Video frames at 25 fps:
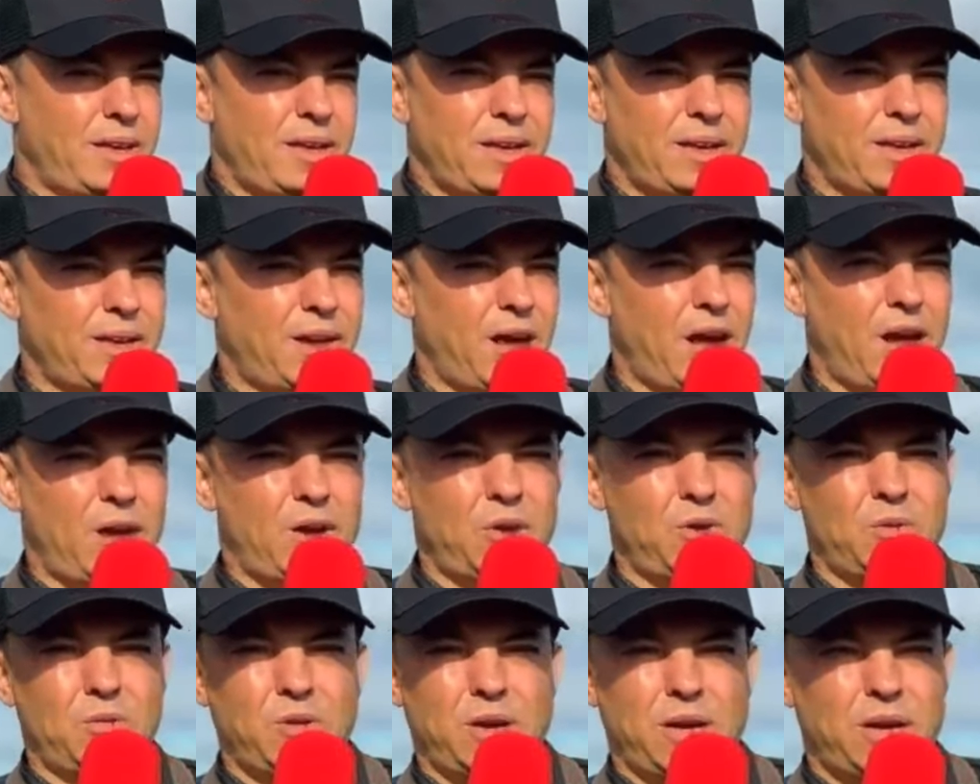You
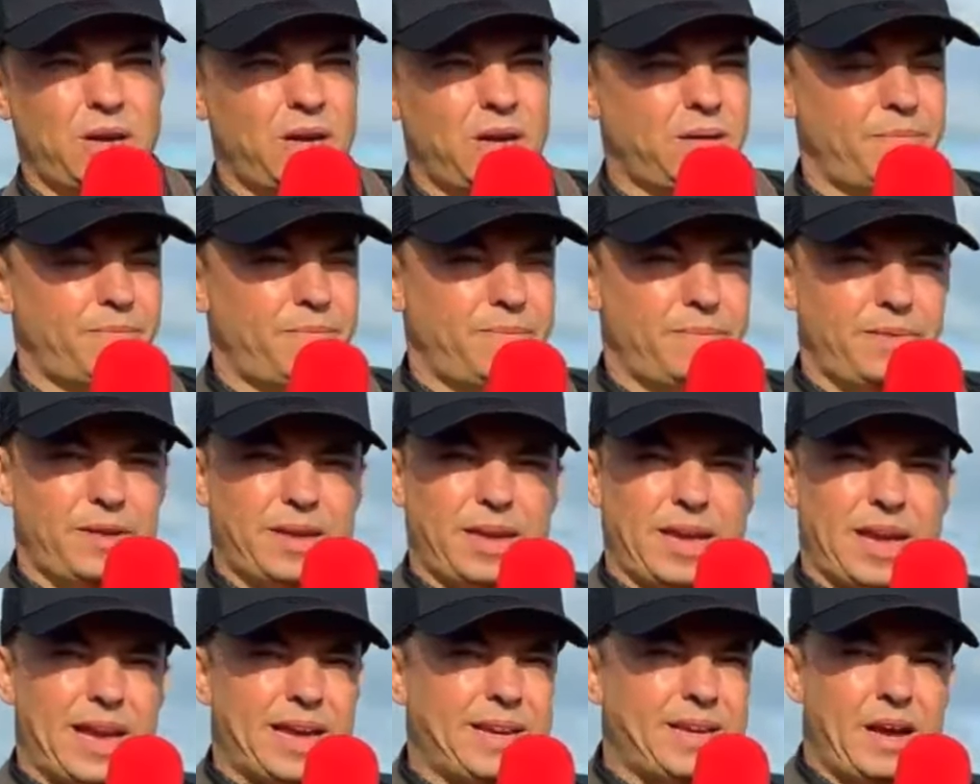know,
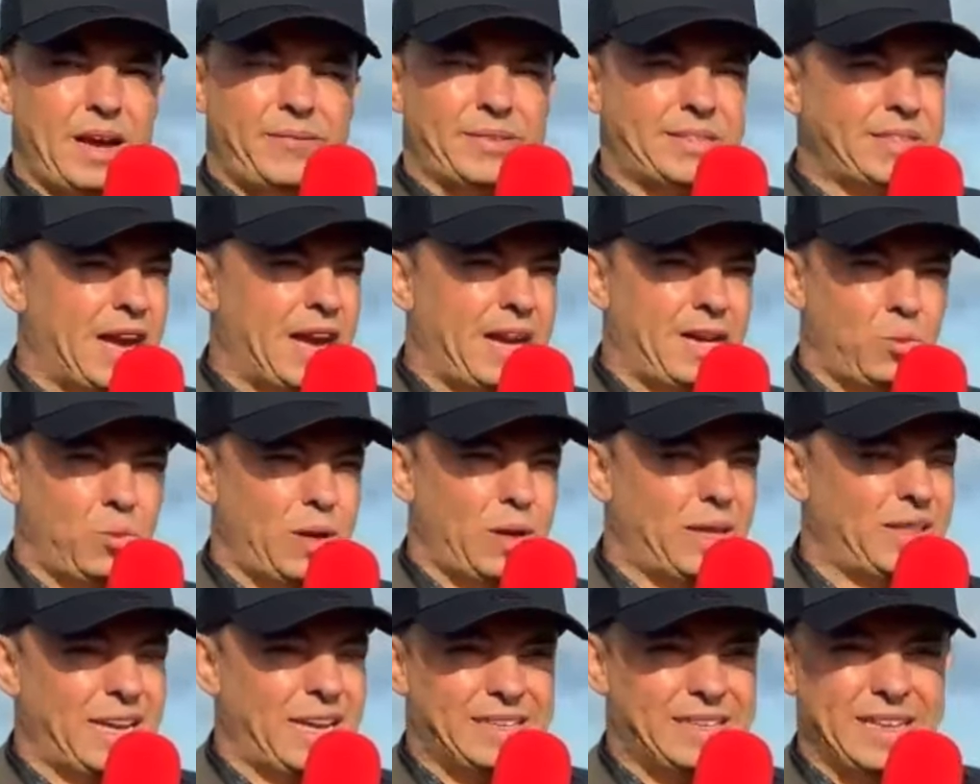any other day of the
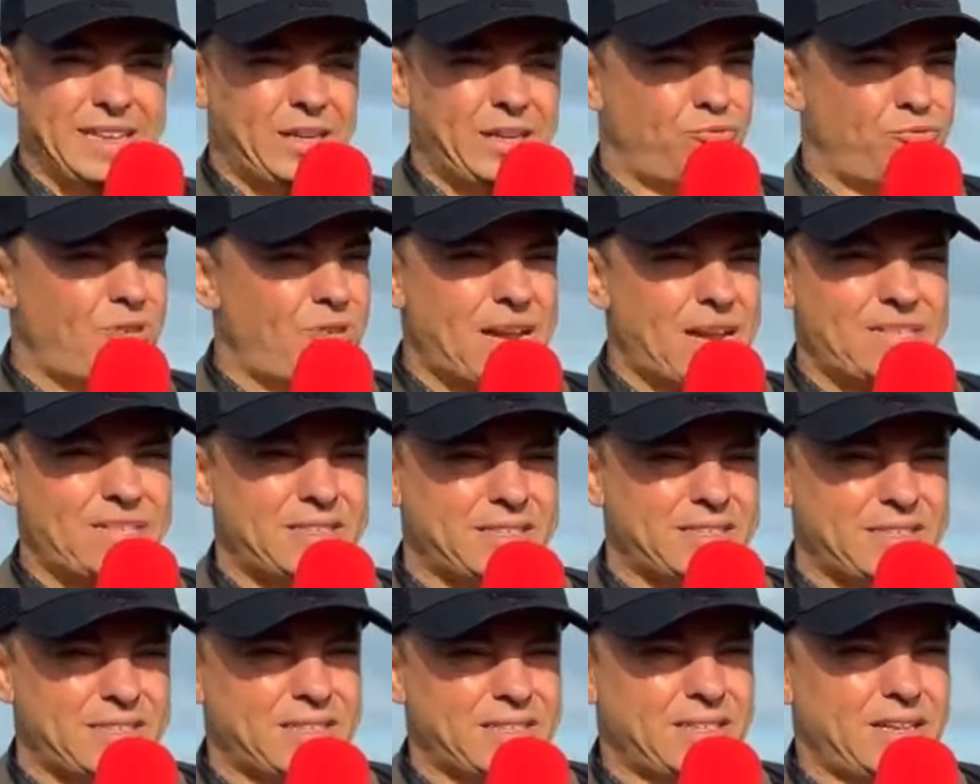week, they'd need a
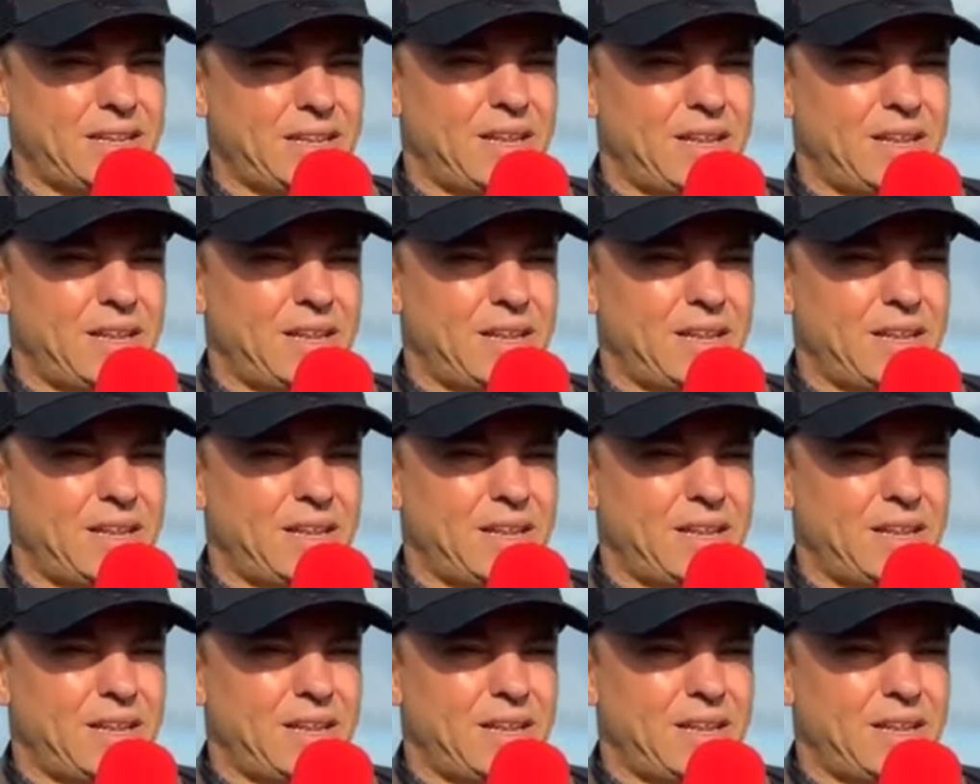rest.